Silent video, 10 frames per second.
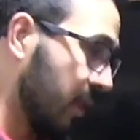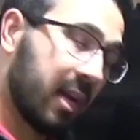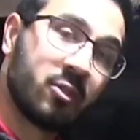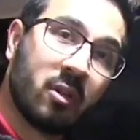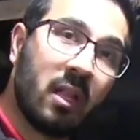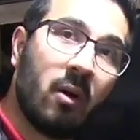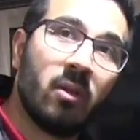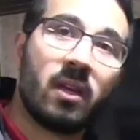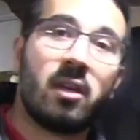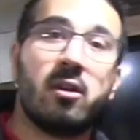electrical
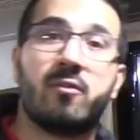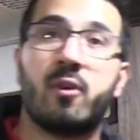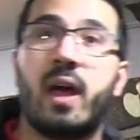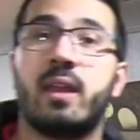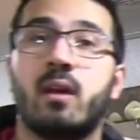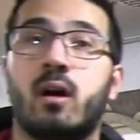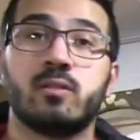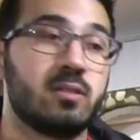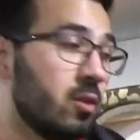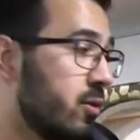outlet here for any
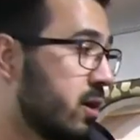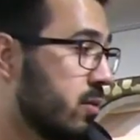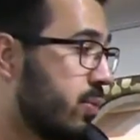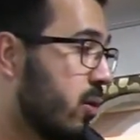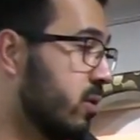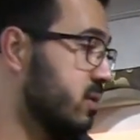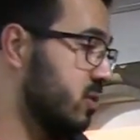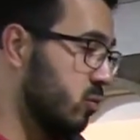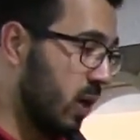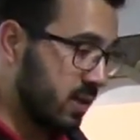auxiliary
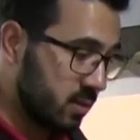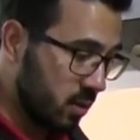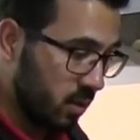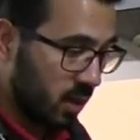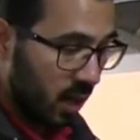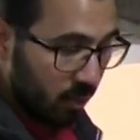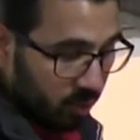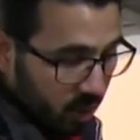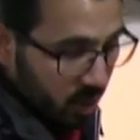components you want to hook up.